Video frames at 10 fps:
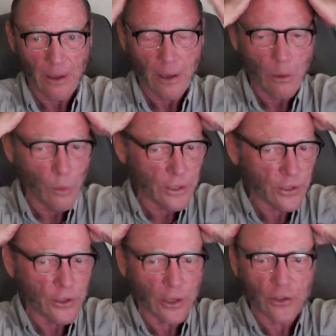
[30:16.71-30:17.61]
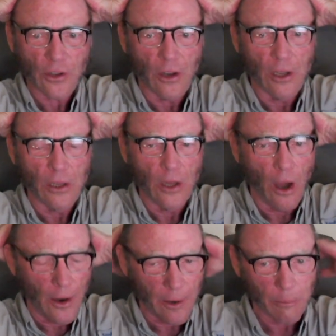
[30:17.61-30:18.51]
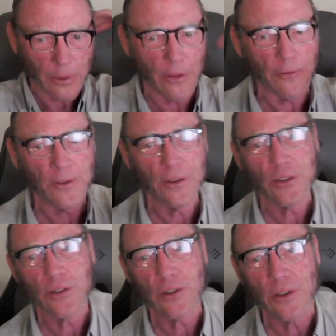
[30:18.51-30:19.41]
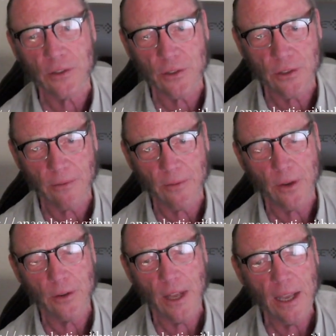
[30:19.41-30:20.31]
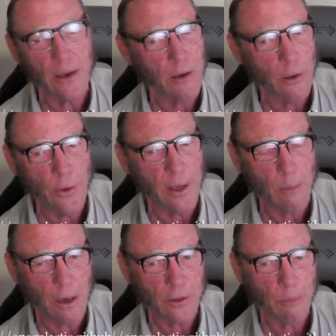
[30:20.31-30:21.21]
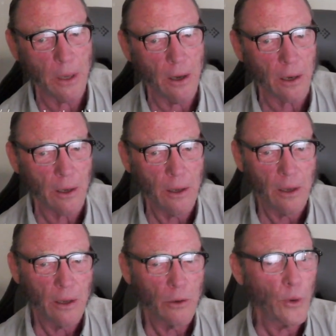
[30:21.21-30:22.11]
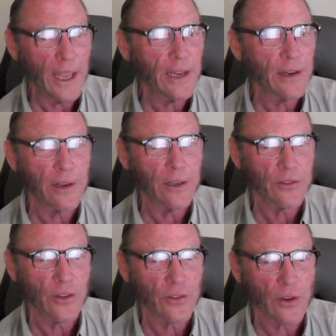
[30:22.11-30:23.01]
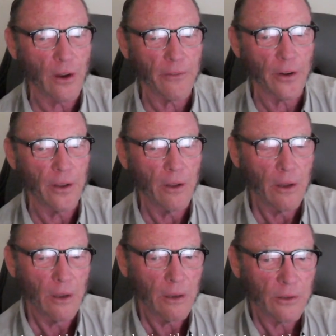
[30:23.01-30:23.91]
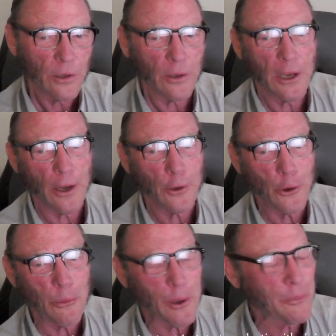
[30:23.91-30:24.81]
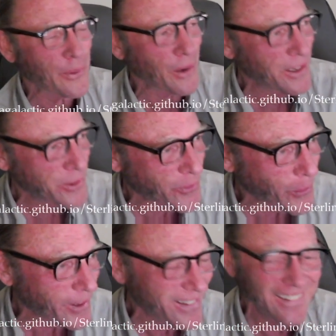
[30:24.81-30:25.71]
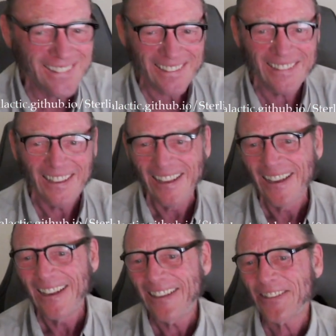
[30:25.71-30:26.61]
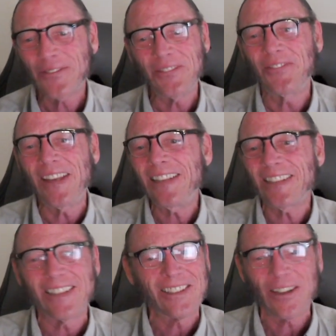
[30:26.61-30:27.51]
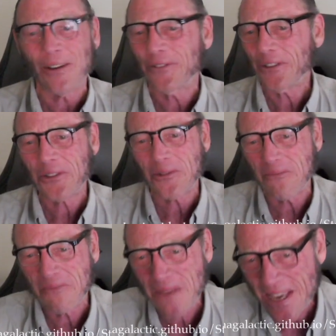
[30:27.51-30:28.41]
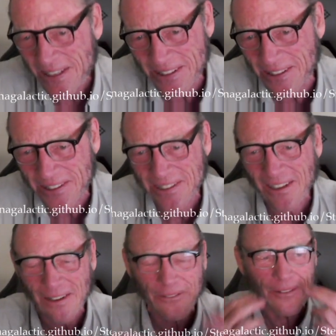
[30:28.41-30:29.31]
which just alarmed the physicists of their day, including Max Planck, who hated his discovery till he got a Nobel Prize for it. It's amazing stuff, just amazing stuff.